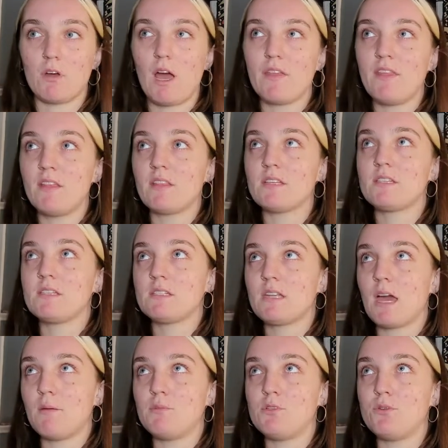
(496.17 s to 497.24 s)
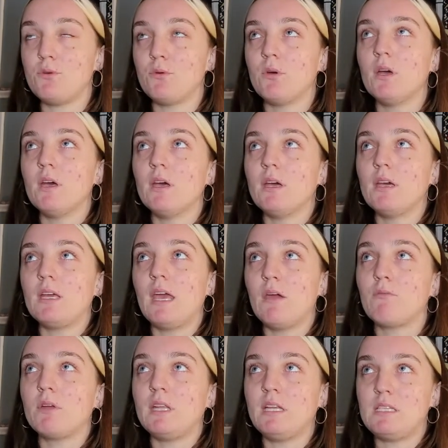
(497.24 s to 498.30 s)
I think this is time to get
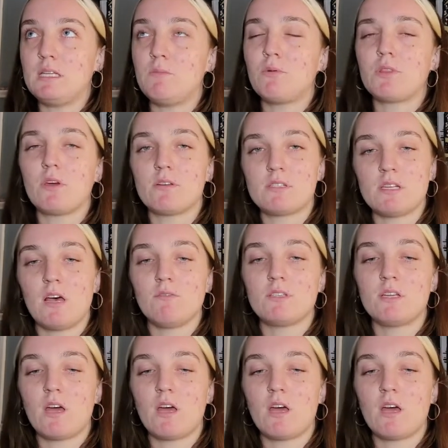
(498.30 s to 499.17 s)
really deep with ourselves and